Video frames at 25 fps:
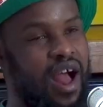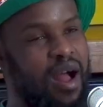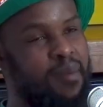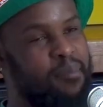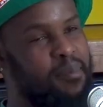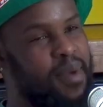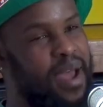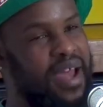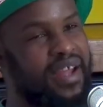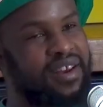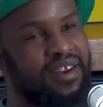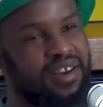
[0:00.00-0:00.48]

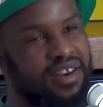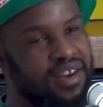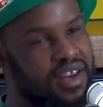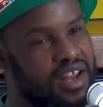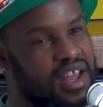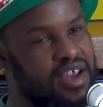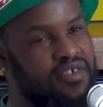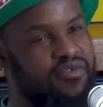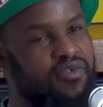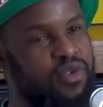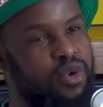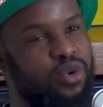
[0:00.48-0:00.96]
I'm at a
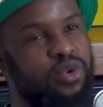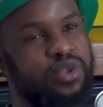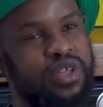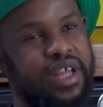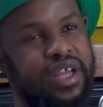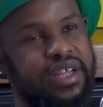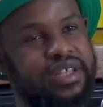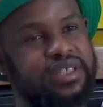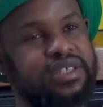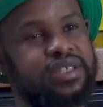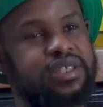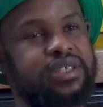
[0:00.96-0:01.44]
level
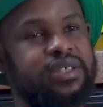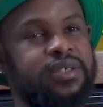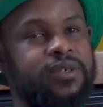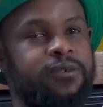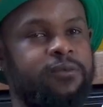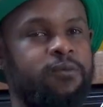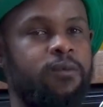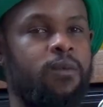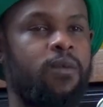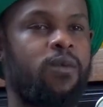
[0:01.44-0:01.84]
that